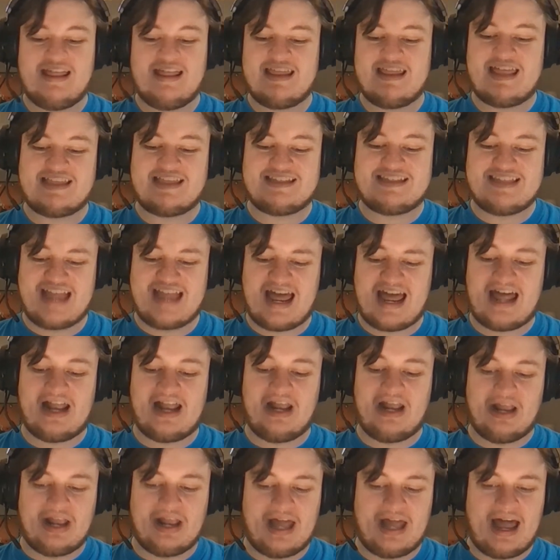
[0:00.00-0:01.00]
It's not a
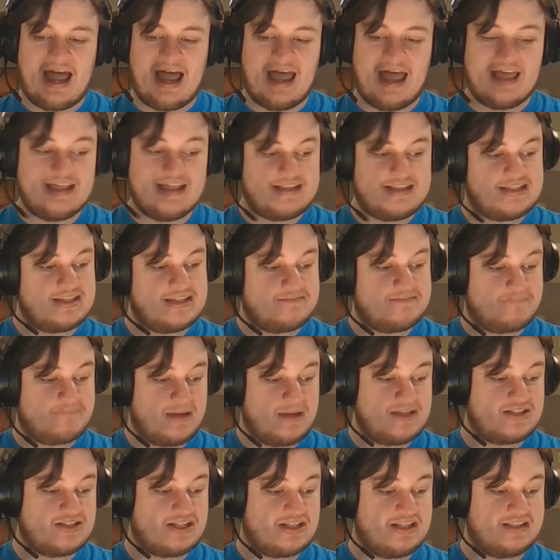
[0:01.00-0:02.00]
lot. It's
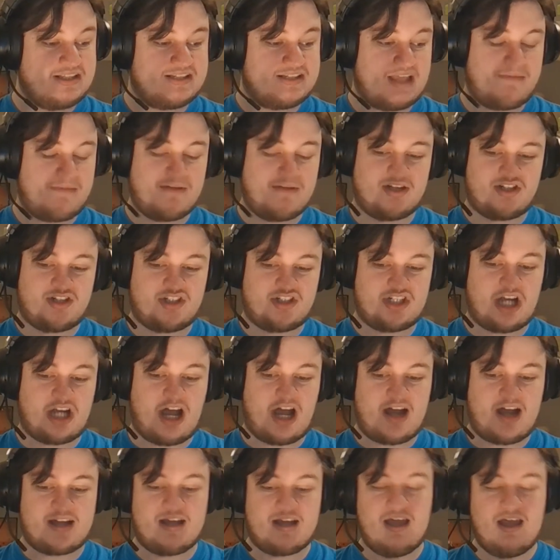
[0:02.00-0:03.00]
basically the same as
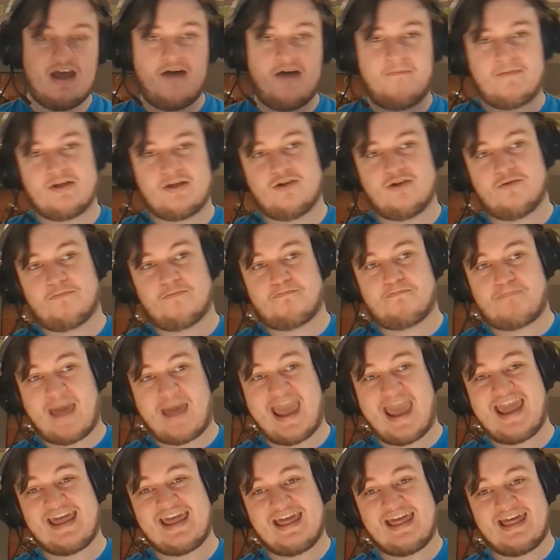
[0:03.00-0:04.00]
shock, but you're
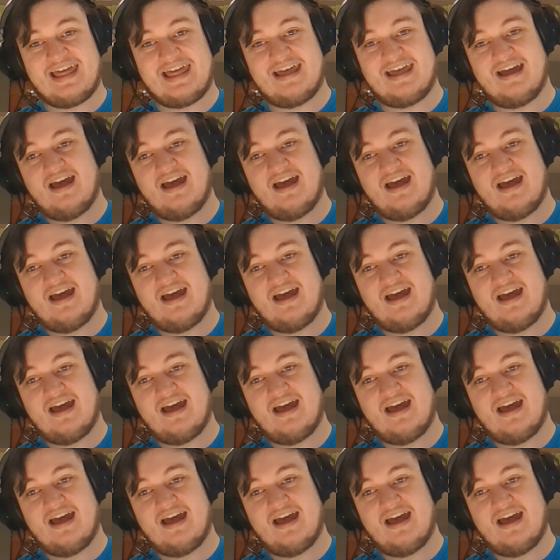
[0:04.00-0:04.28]
paying